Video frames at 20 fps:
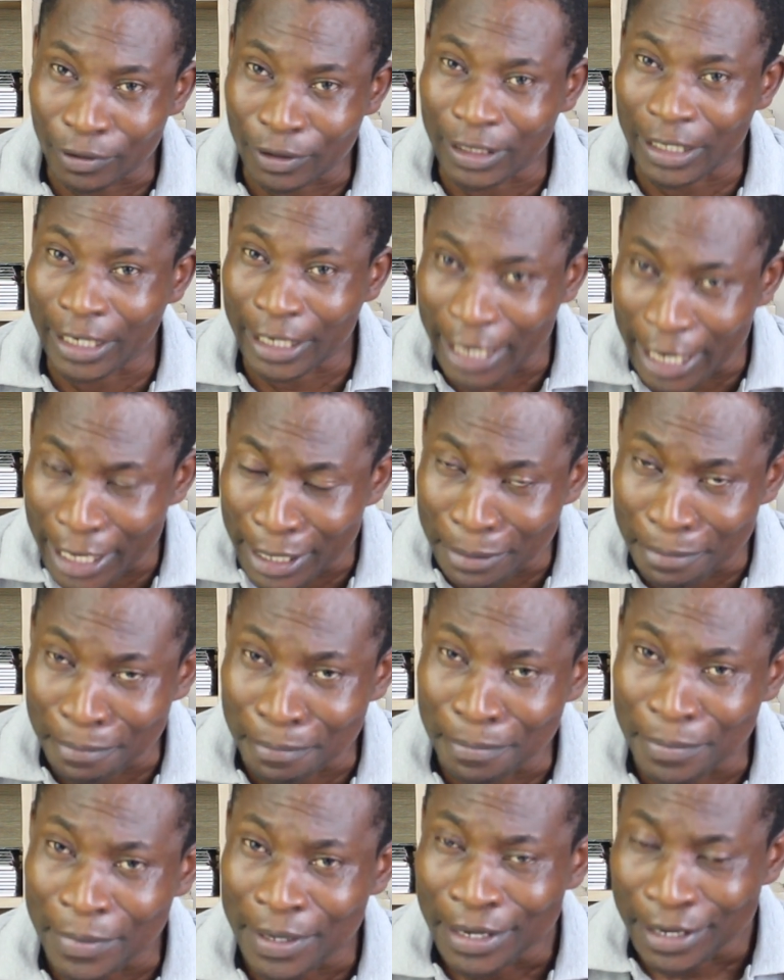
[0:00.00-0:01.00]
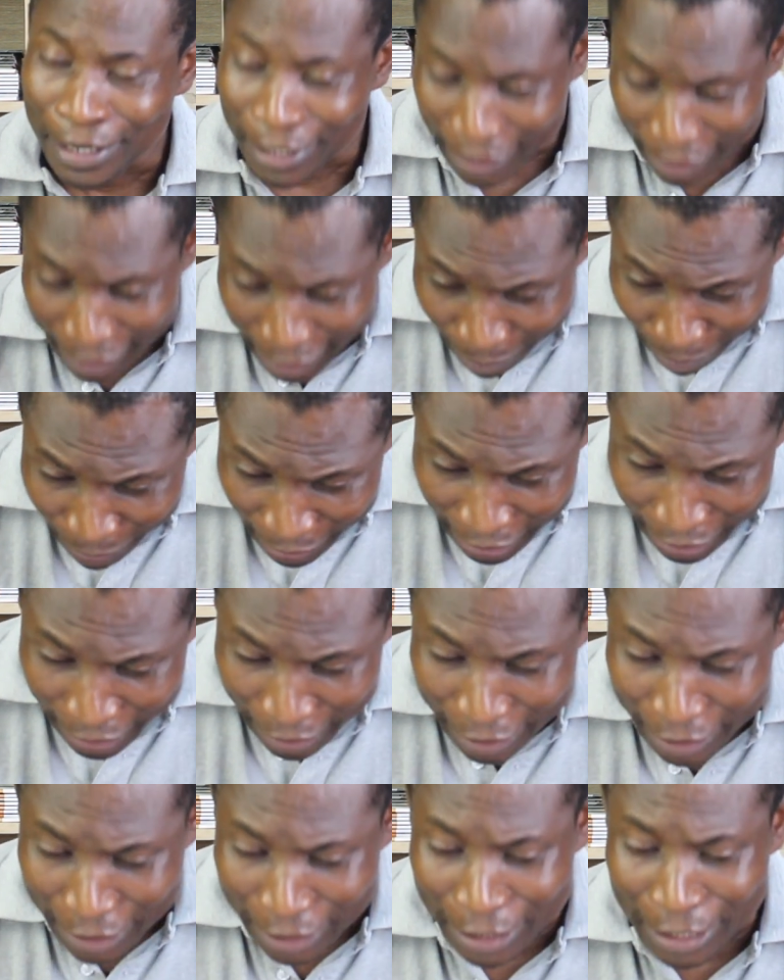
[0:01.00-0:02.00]
The game is
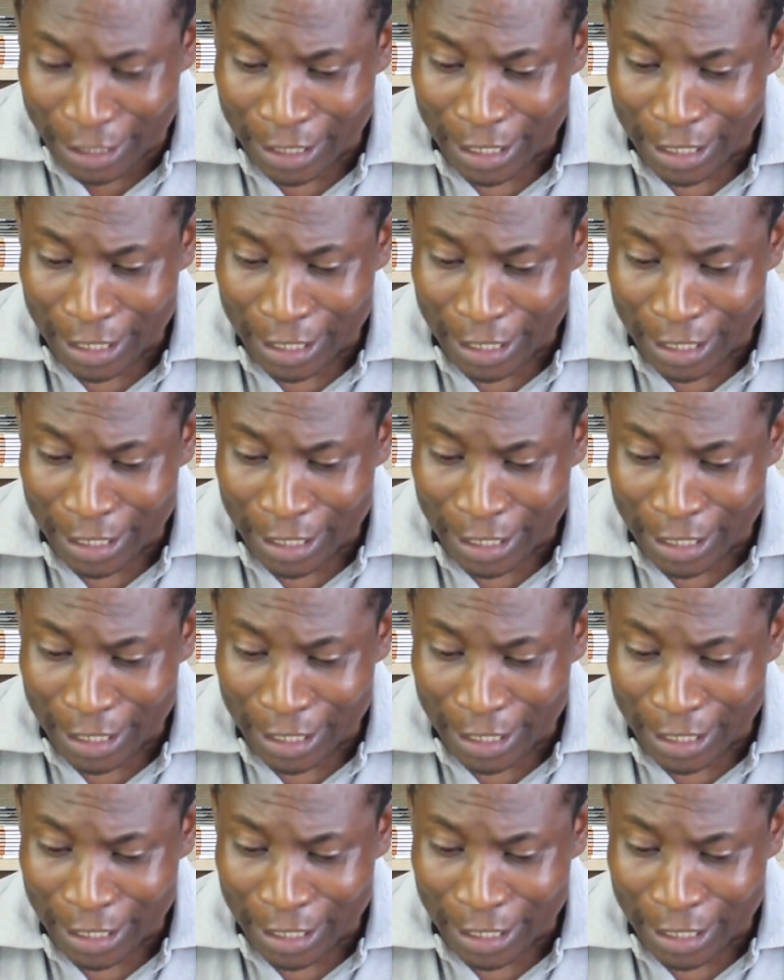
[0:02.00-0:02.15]
played